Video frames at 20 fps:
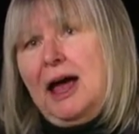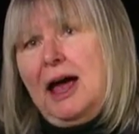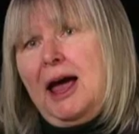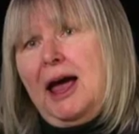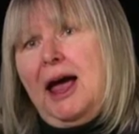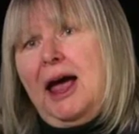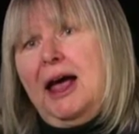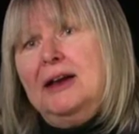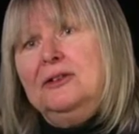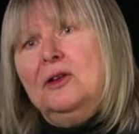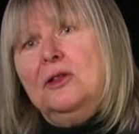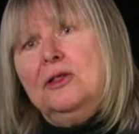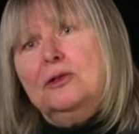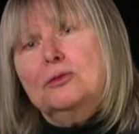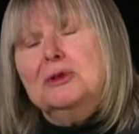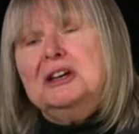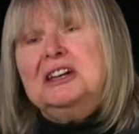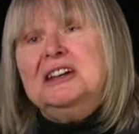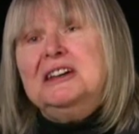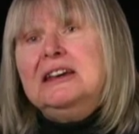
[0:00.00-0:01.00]
And
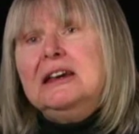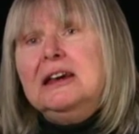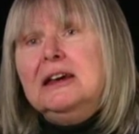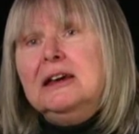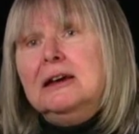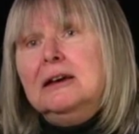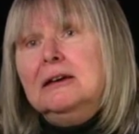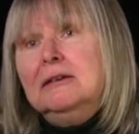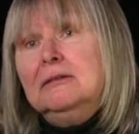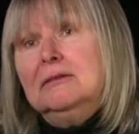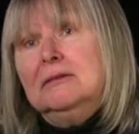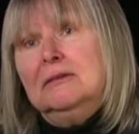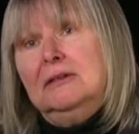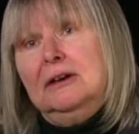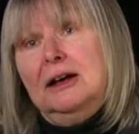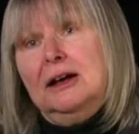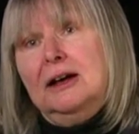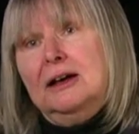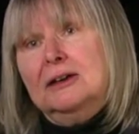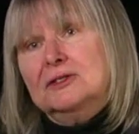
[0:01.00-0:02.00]
3D
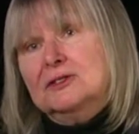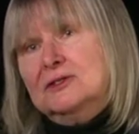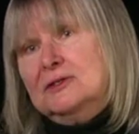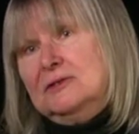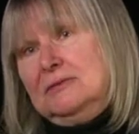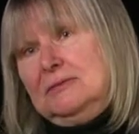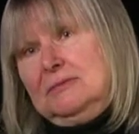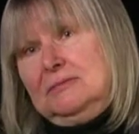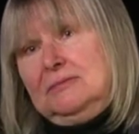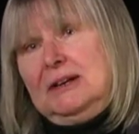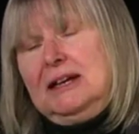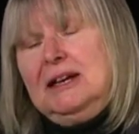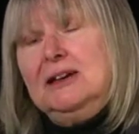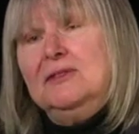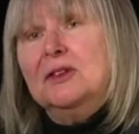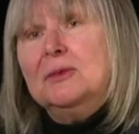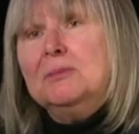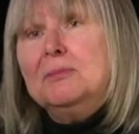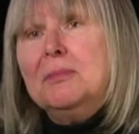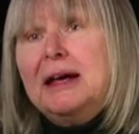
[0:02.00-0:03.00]
does
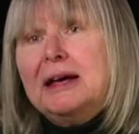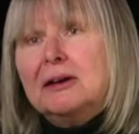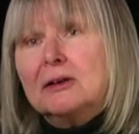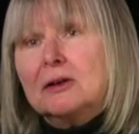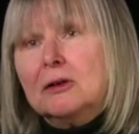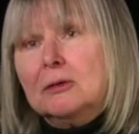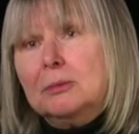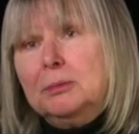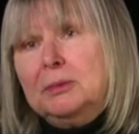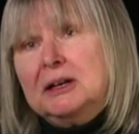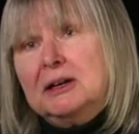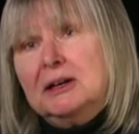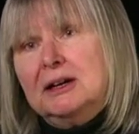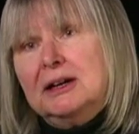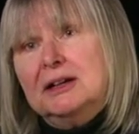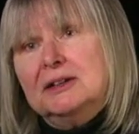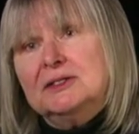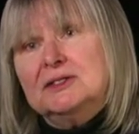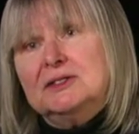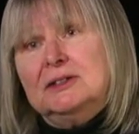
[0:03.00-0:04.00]
even better
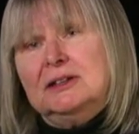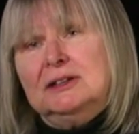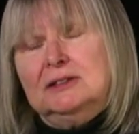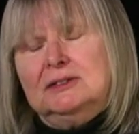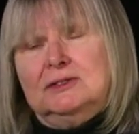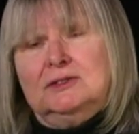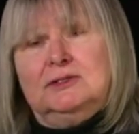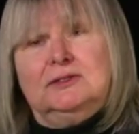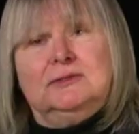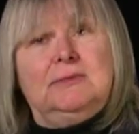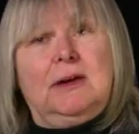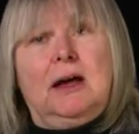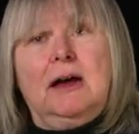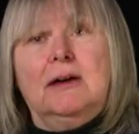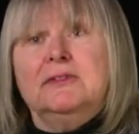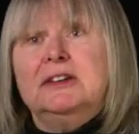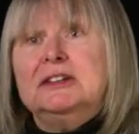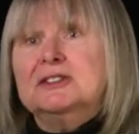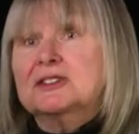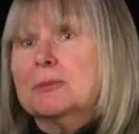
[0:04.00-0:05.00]
because
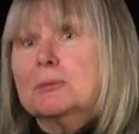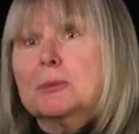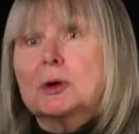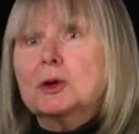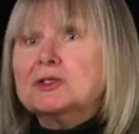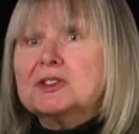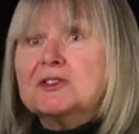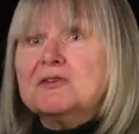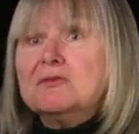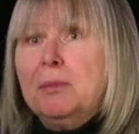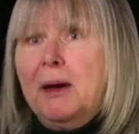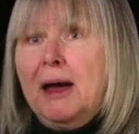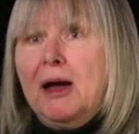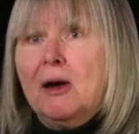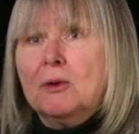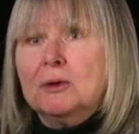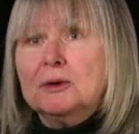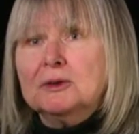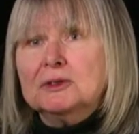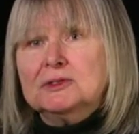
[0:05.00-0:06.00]
of its immersive
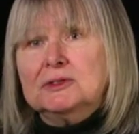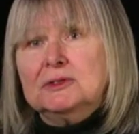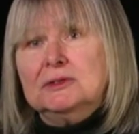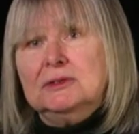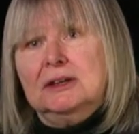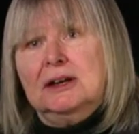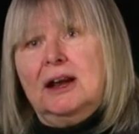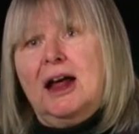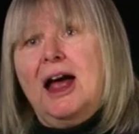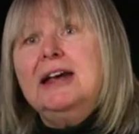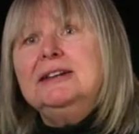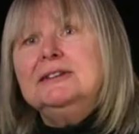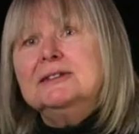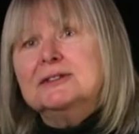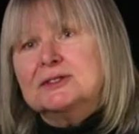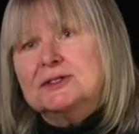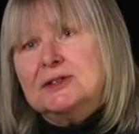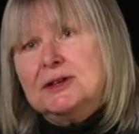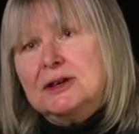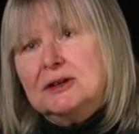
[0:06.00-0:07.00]
powers. It
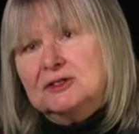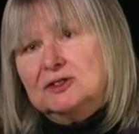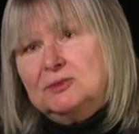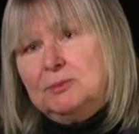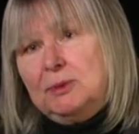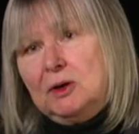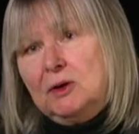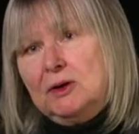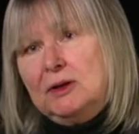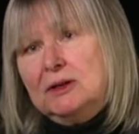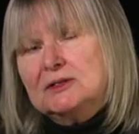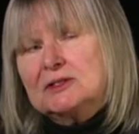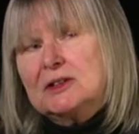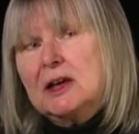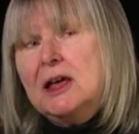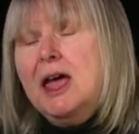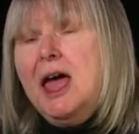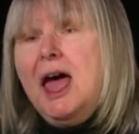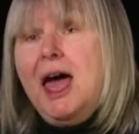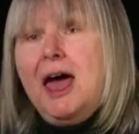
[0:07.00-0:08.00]
heightens the experience,
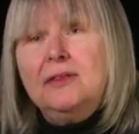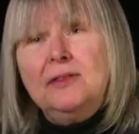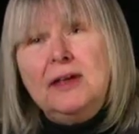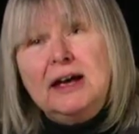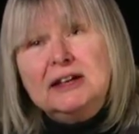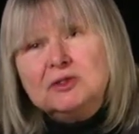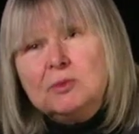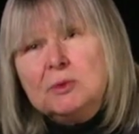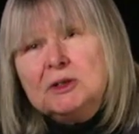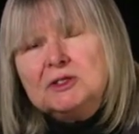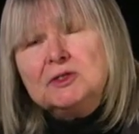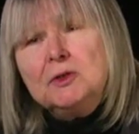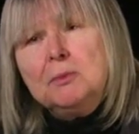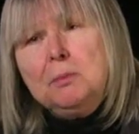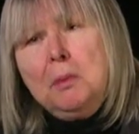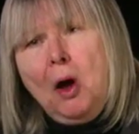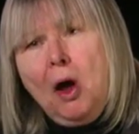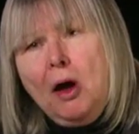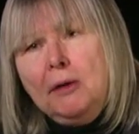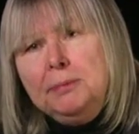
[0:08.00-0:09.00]
and that's what's so
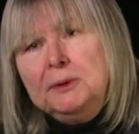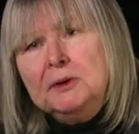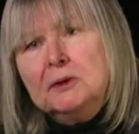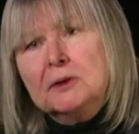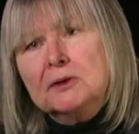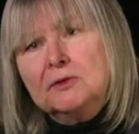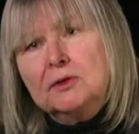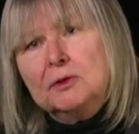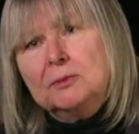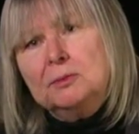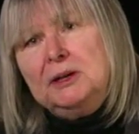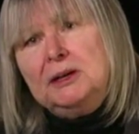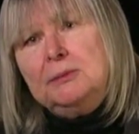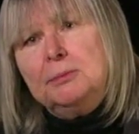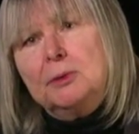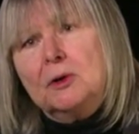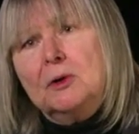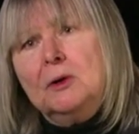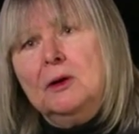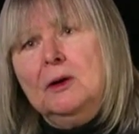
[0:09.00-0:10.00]
popular for
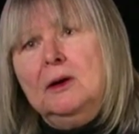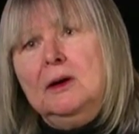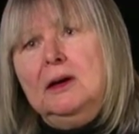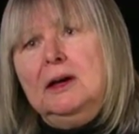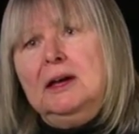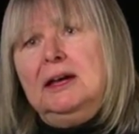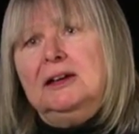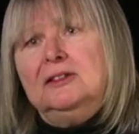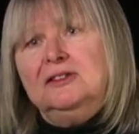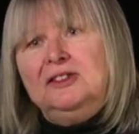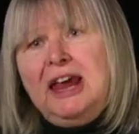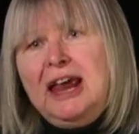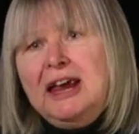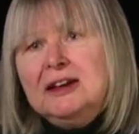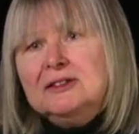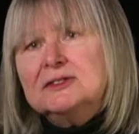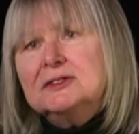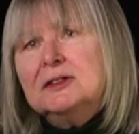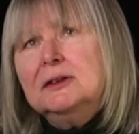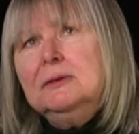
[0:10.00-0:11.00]
people. It
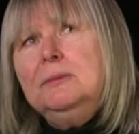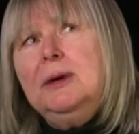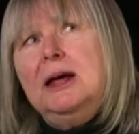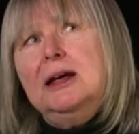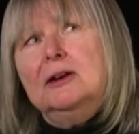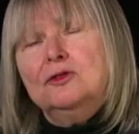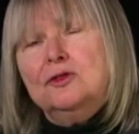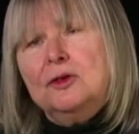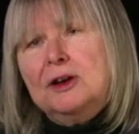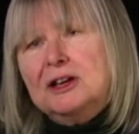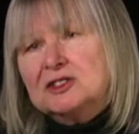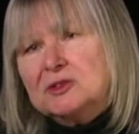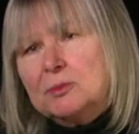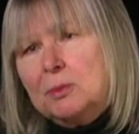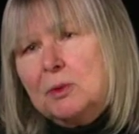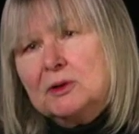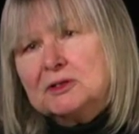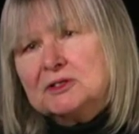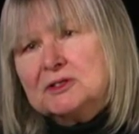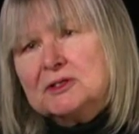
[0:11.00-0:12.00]
takes them and
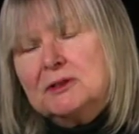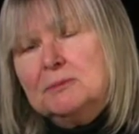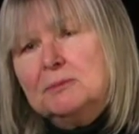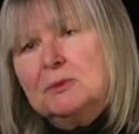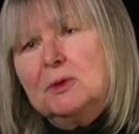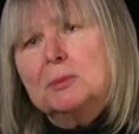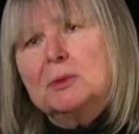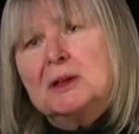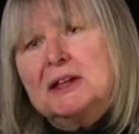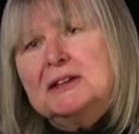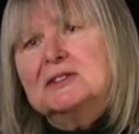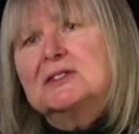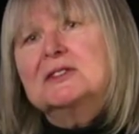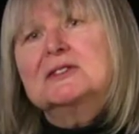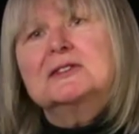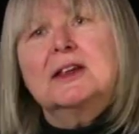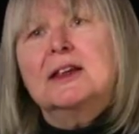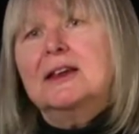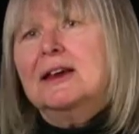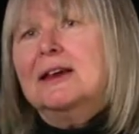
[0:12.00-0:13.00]
transports them to
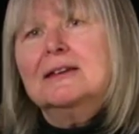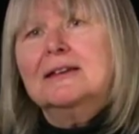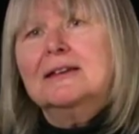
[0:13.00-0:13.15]
places that